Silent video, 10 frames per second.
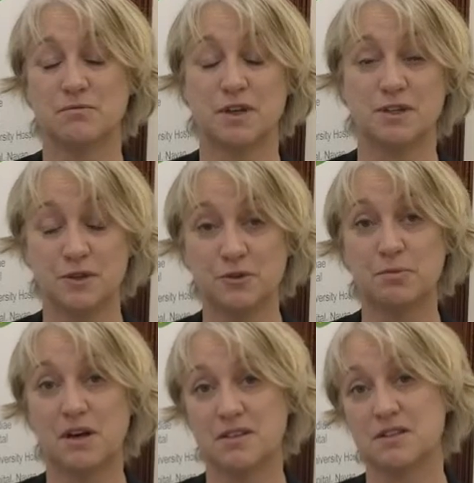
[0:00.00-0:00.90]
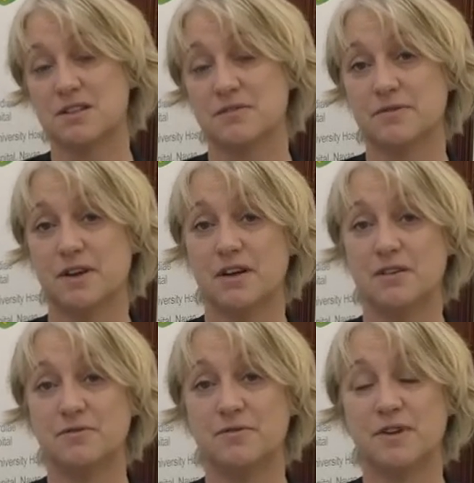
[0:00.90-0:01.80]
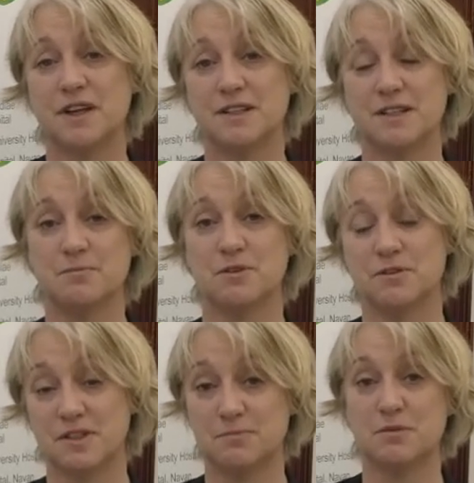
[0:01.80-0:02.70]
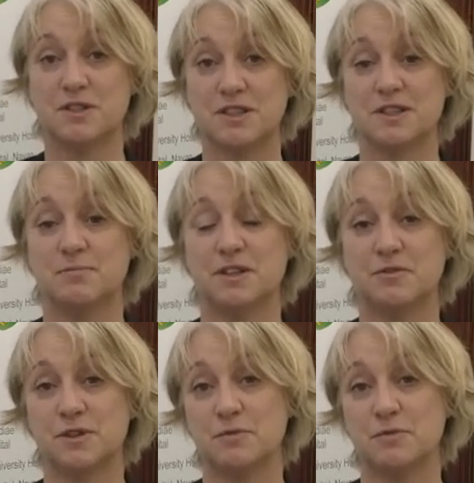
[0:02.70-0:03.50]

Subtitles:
another positive of this multidisciplinary